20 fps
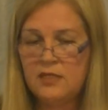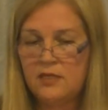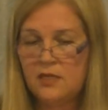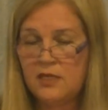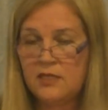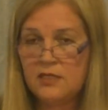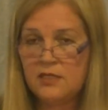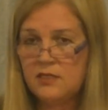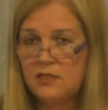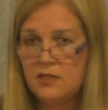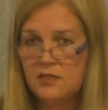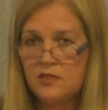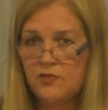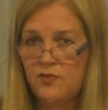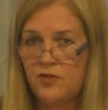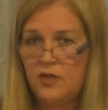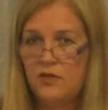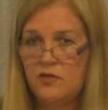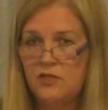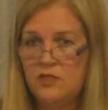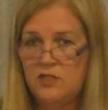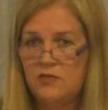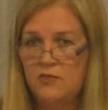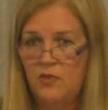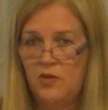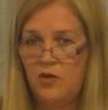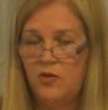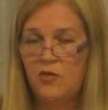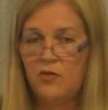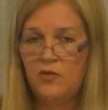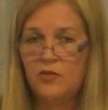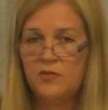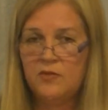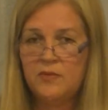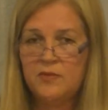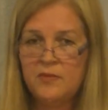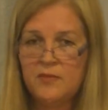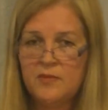It's very small,